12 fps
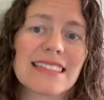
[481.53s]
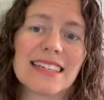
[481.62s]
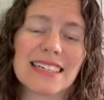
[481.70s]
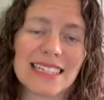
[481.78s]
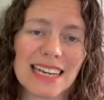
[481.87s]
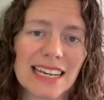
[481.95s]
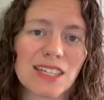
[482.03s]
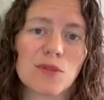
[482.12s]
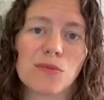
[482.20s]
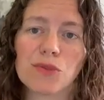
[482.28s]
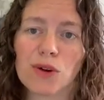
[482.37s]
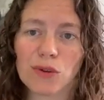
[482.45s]
That's going to take
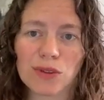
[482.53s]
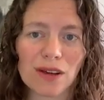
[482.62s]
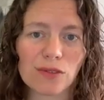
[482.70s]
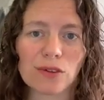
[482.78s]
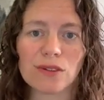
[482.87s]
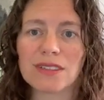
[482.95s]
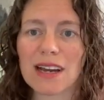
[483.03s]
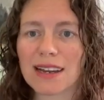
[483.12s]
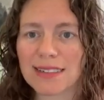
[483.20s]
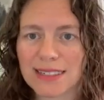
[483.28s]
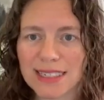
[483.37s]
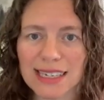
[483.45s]
some pro level
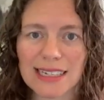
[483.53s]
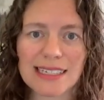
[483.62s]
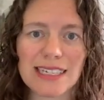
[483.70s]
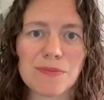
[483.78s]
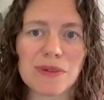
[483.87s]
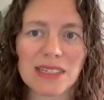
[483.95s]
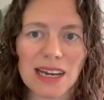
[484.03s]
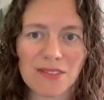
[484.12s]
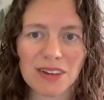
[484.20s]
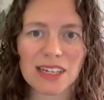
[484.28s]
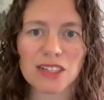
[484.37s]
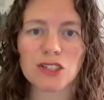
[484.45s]
digging deep and
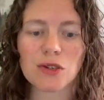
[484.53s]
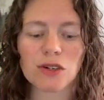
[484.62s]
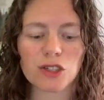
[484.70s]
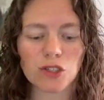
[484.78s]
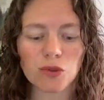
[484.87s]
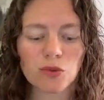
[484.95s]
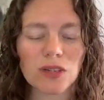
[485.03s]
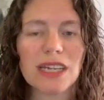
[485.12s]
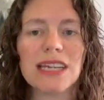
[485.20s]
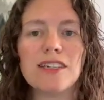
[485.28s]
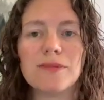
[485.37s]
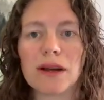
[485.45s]
diving into, because you
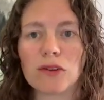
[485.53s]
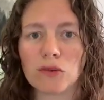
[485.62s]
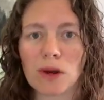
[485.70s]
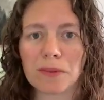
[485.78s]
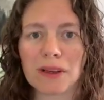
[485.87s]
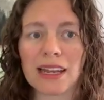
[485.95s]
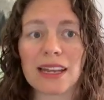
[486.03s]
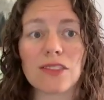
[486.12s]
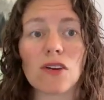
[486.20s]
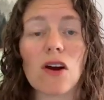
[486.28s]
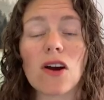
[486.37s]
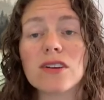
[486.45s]
need to be able to replicate it.
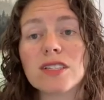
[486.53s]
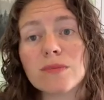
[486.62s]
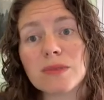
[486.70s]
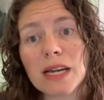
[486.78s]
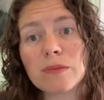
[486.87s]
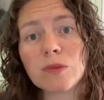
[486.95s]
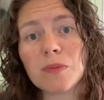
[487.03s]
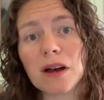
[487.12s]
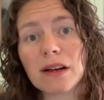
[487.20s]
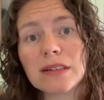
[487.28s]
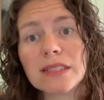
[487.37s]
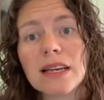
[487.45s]
There are sometimes
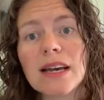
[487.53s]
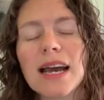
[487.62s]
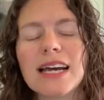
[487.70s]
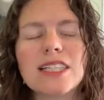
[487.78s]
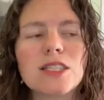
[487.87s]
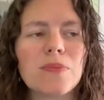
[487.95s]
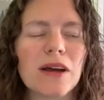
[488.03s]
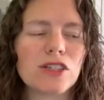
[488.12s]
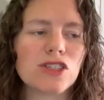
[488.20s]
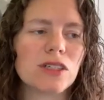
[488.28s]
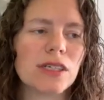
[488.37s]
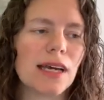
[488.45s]
bugs,
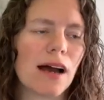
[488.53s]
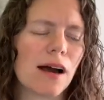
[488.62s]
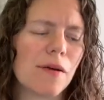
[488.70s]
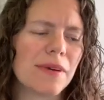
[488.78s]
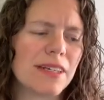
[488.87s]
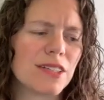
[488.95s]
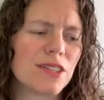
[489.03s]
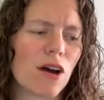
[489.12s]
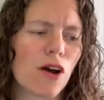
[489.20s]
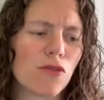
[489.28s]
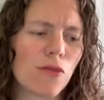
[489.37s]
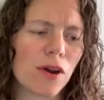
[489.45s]
especially in
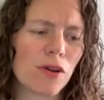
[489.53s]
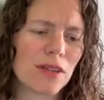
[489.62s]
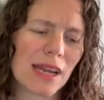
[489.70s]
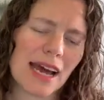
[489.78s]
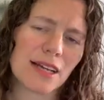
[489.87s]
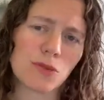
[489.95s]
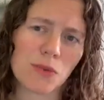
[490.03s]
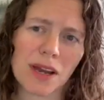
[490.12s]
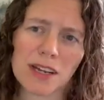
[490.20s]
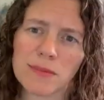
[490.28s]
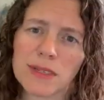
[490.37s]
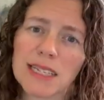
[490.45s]
software that has
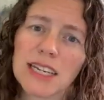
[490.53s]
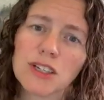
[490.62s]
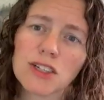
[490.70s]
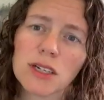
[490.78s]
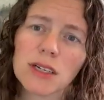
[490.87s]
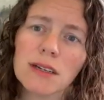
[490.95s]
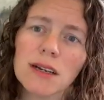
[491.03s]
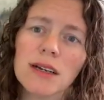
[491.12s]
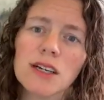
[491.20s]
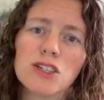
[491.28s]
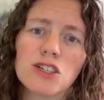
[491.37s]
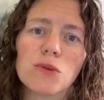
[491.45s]
randomization
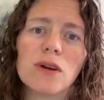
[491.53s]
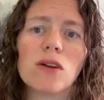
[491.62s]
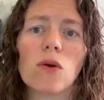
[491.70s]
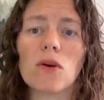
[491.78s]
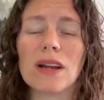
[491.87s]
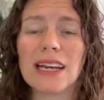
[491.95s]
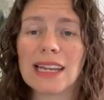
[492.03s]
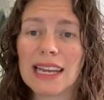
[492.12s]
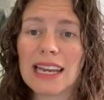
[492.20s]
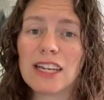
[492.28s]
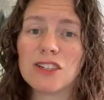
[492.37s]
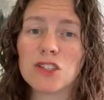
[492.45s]
to it or
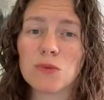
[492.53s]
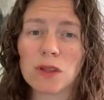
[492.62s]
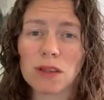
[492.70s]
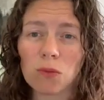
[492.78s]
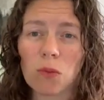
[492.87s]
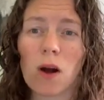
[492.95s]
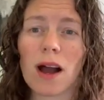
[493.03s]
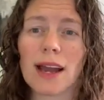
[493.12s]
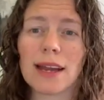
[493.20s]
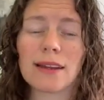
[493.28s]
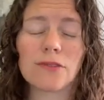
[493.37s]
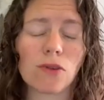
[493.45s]
engages with a
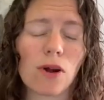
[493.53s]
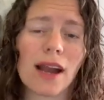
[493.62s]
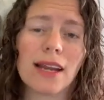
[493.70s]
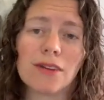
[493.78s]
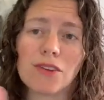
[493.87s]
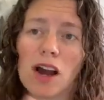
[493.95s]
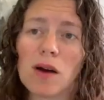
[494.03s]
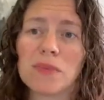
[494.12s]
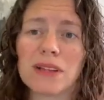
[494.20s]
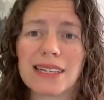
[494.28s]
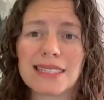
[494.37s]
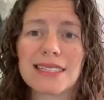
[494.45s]
wide variety of
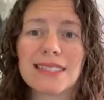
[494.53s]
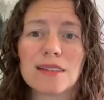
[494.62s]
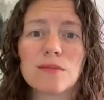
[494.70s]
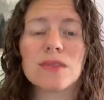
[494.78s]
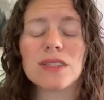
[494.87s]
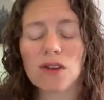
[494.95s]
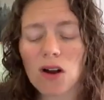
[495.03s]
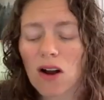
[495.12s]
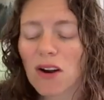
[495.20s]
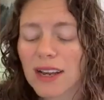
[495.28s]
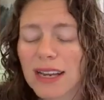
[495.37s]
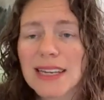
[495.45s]
complex systems. There
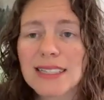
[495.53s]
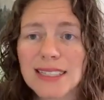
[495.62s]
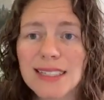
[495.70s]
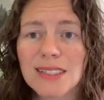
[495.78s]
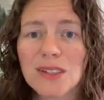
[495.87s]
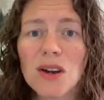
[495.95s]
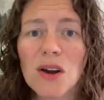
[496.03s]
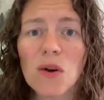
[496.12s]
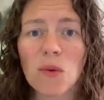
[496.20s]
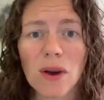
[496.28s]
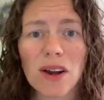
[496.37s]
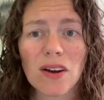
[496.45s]
are cases
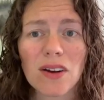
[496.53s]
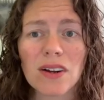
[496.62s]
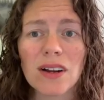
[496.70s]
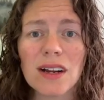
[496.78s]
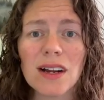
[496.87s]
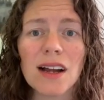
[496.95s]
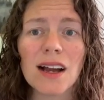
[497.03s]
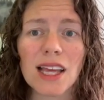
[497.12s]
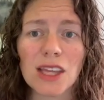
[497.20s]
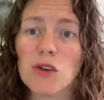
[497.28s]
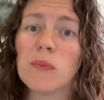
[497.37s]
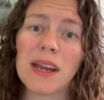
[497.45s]
where
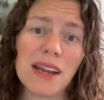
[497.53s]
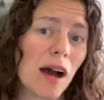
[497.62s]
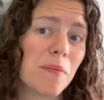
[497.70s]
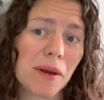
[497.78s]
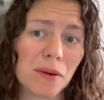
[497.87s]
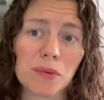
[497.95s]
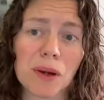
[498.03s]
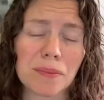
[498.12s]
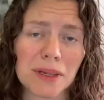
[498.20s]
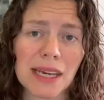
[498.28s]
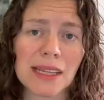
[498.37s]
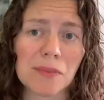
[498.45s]
you may not be able to
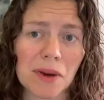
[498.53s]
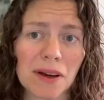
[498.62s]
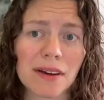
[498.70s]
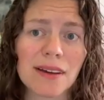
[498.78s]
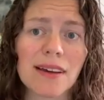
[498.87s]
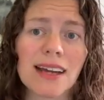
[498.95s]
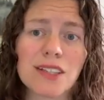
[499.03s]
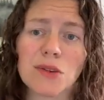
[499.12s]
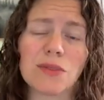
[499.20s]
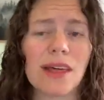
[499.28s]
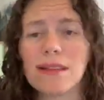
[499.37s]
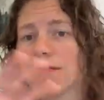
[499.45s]
replicate the bug. And
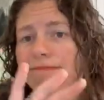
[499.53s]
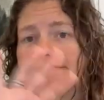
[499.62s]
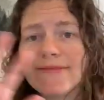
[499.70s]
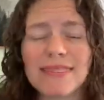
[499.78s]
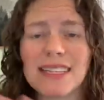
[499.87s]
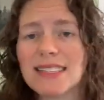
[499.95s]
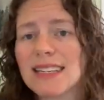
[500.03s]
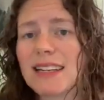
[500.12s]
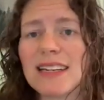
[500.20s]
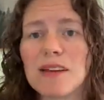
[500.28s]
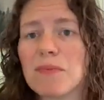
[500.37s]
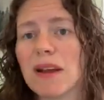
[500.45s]
so that this
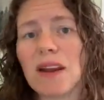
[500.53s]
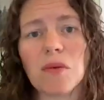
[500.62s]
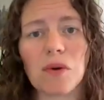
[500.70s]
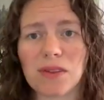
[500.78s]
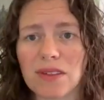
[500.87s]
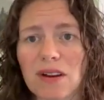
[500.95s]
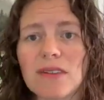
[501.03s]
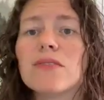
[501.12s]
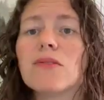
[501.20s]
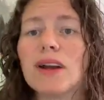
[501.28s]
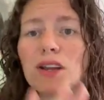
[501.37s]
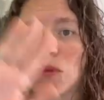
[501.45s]
technique might not work there,
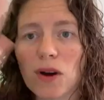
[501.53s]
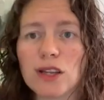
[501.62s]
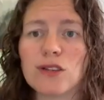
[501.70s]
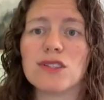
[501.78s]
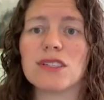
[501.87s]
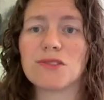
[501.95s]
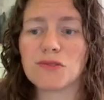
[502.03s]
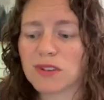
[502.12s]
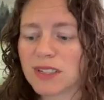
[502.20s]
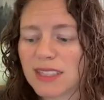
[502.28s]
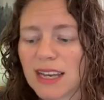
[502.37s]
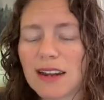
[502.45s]
right? You want to use a
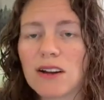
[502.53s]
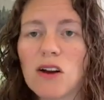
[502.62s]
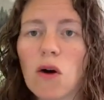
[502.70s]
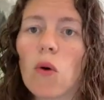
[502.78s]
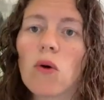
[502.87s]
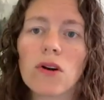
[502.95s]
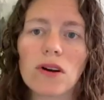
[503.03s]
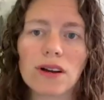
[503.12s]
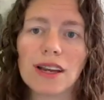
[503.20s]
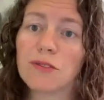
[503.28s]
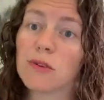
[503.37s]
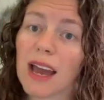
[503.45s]
different set. Or
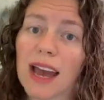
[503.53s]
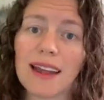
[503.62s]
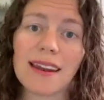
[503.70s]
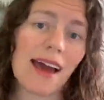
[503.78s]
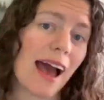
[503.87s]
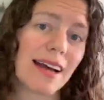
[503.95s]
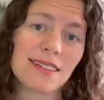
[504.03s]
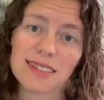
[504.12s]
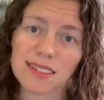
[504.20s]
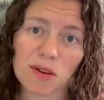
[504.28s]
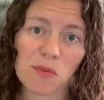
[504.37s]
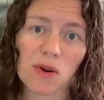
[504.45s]
if you can,
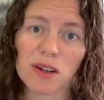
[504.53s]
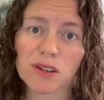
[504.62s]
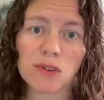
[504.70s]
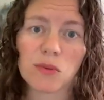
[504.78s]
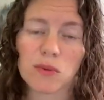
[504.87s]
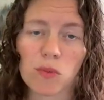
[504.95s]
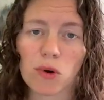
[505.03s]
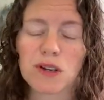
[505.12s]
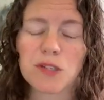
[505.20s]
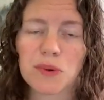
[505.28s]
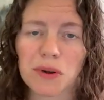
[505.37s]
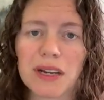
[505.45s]
ask someone with more
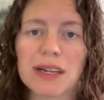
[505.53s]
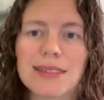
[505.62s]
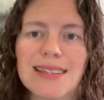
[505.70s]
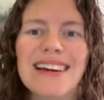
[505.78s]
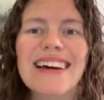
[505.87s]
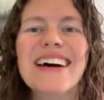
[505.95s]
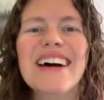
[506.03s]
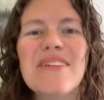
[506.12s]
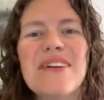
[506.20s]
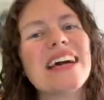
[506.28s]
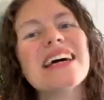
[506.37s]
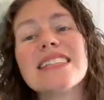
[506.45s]
experience
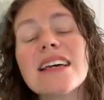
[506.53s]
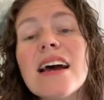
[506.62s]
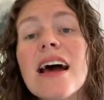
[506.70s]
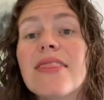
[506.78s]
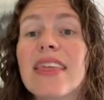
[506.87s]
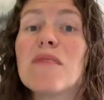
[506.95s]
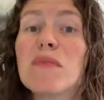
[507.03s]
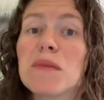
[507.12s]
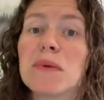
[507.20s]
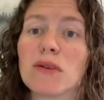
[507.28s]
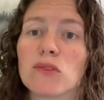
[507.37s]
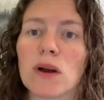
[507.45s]
because they
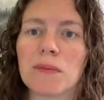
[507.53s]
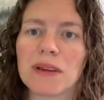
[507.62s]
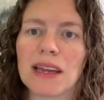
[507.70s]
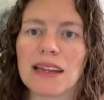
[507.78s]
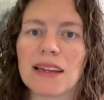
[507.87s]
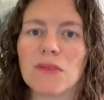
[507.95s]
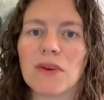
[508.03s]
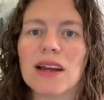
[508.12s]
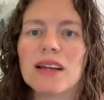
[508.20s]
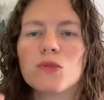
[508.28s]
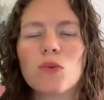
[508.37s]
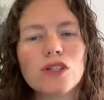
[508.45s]
might be able to replicate it, right?
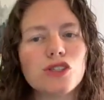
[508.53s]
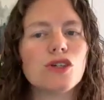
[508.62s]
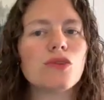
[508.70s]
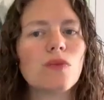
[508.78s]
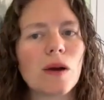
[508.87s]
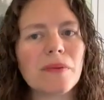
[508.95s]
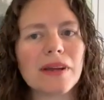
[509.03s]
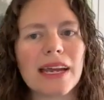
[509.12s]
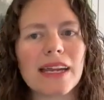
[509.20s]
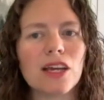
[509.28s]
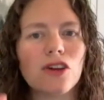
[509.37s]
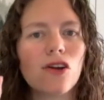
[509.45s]
Because once you can
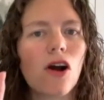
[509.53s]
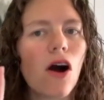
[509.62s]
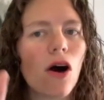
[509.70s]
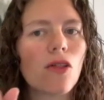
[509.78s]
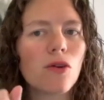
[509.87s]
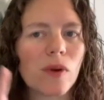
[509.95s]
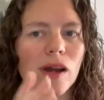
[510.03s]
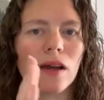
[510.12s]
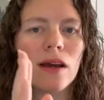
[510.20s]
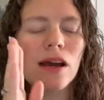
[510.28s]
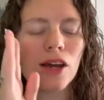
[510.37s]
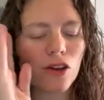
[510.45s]
replicate it,
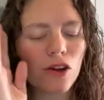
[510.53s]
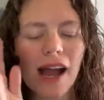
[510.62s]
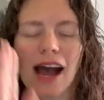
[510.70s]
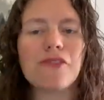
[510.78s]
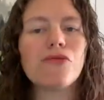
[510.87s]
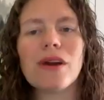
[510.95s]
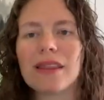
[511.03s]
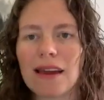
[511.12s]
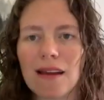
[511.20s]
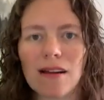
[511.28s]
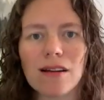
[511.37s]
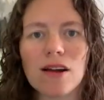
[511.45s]
you're halfway
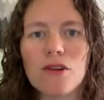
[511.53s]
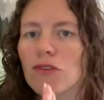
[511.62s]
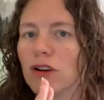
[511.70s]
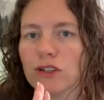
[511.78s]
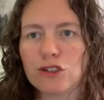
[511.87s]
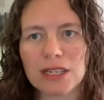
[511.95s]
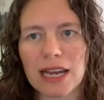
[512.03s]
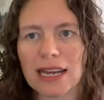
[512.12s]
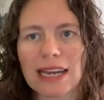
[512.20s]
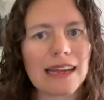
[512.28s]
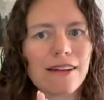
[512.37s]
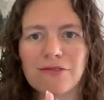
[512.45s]
there for
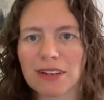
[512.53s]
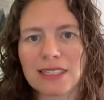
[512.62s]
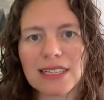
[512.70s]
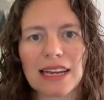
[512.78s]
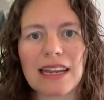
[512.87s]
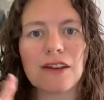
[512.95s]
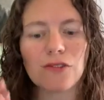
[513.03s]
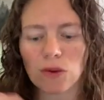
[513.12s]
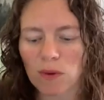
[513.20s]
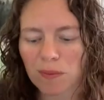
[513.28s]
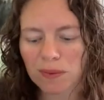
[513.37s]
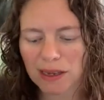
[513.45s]
understanding it and fixing it if
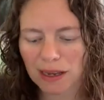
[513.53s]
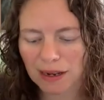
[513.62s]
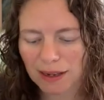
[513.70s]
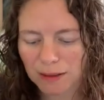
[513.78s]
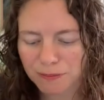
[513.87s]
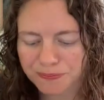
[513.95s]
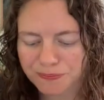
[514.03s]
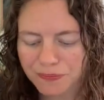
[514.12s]
you're replicating it.